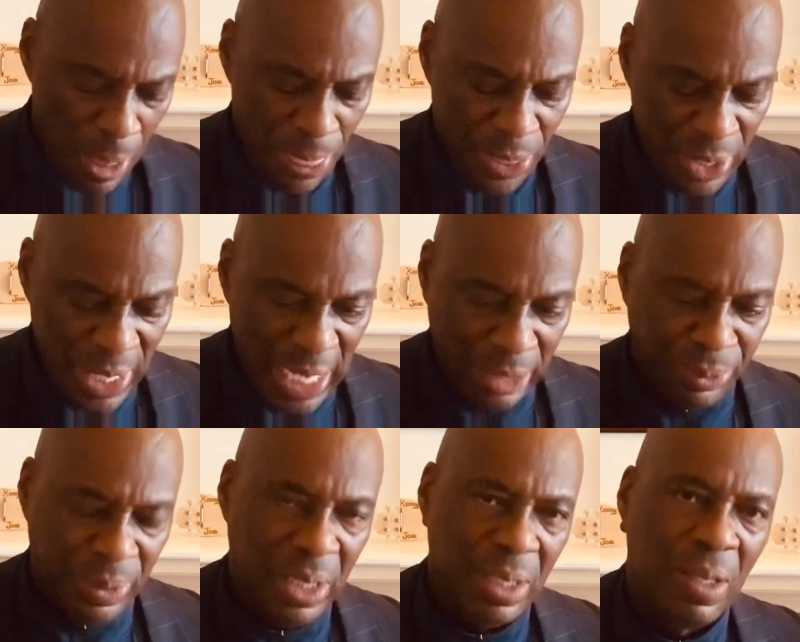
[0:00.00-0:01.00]
The next
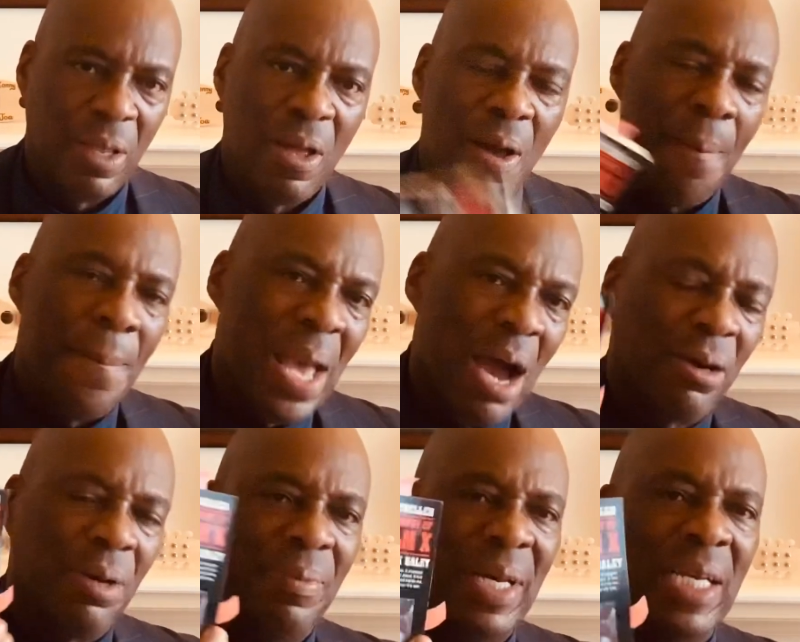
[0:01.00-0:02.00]
one,
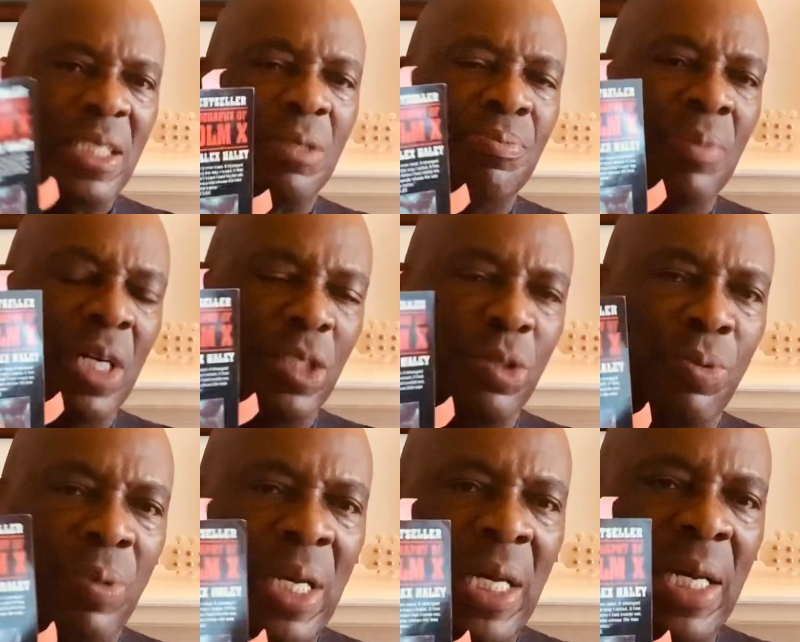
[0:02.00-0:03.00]
Malcolm X, must
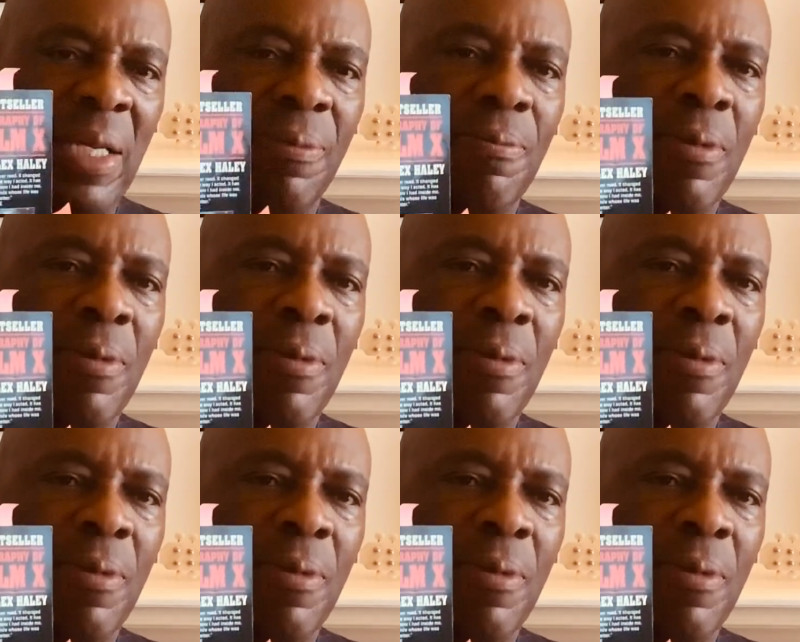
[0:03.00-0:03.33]
read